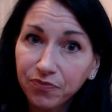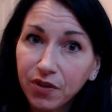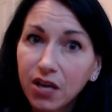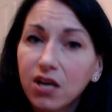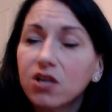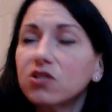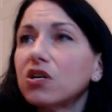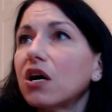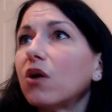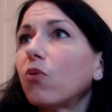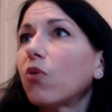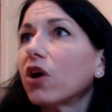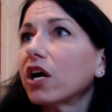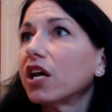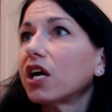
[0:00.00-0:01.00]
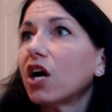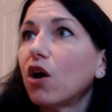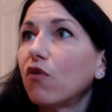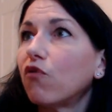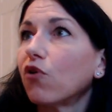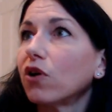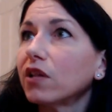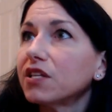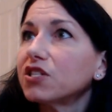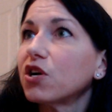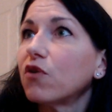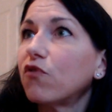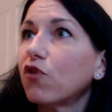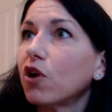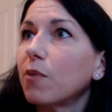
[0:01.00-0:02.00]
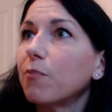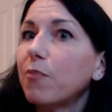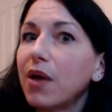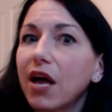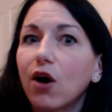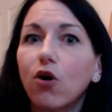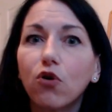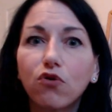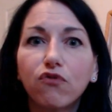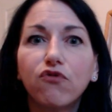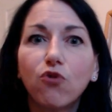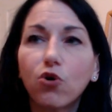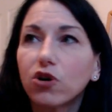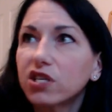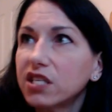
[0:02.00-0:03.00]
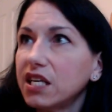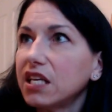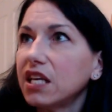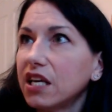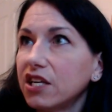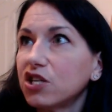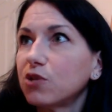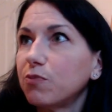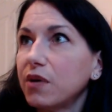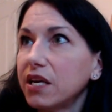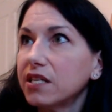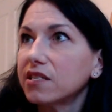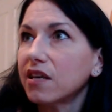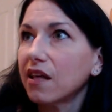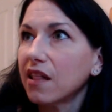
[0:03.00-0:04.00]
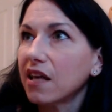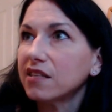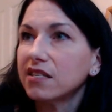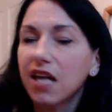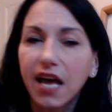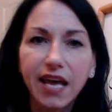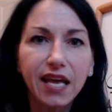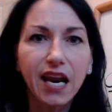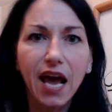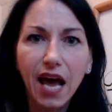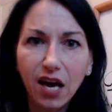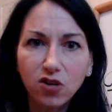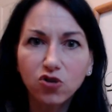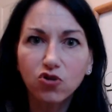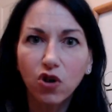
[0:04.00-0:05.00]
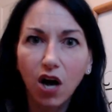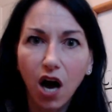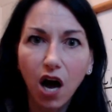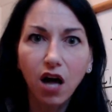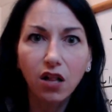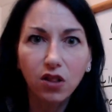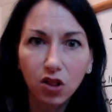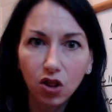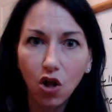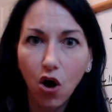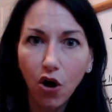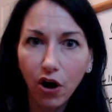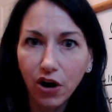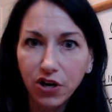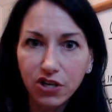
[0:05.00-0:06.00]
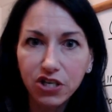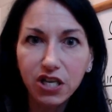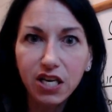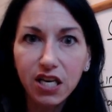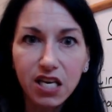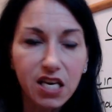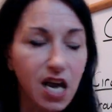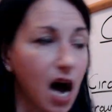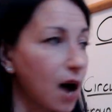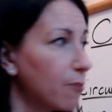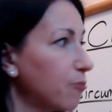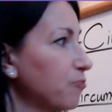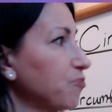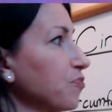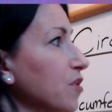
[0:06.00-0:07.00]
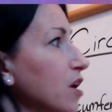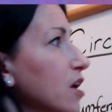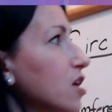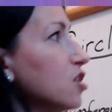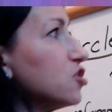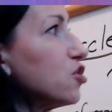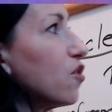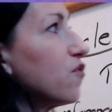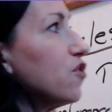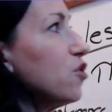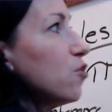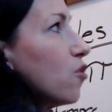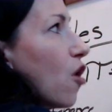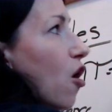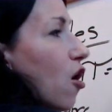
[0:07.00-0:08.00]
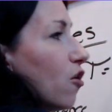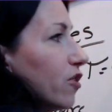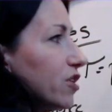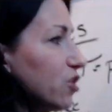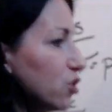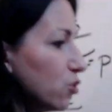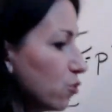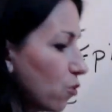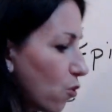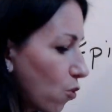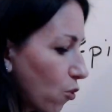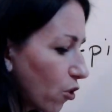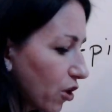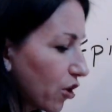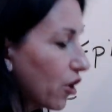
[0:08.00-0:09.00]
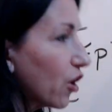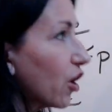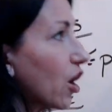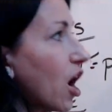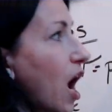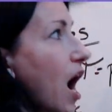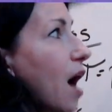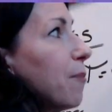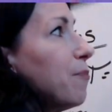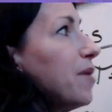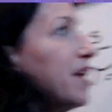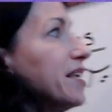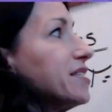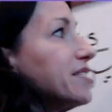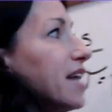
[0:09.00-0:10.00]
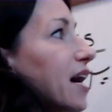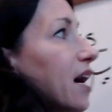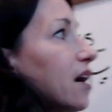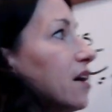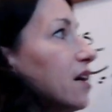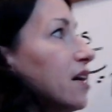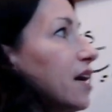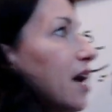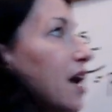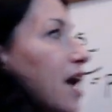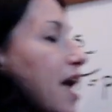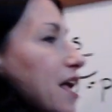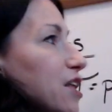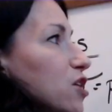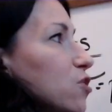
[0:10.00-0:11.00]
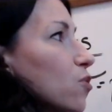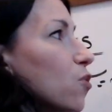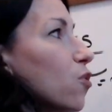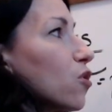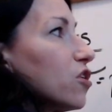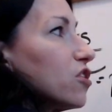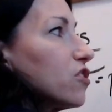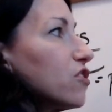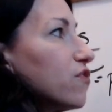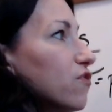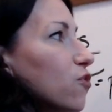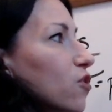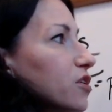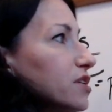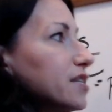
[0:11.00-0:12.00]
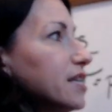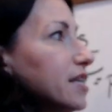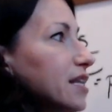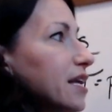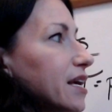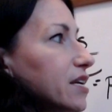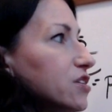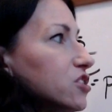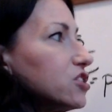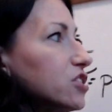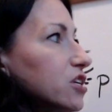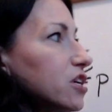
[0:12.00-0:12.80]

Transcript: So we're going to go for it. Let's go for a big old 14-inch pizza. That's like an extra large. Yum. So if you call and you order a pizza and you order the 14-inch,